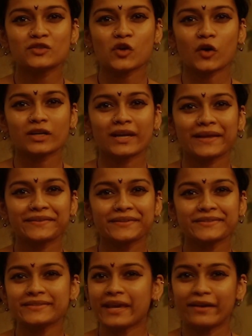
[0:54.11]
shot like
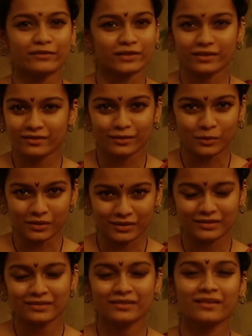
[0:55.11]
this ever in the
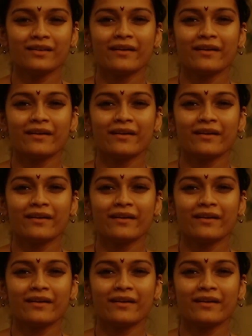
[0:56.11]
world.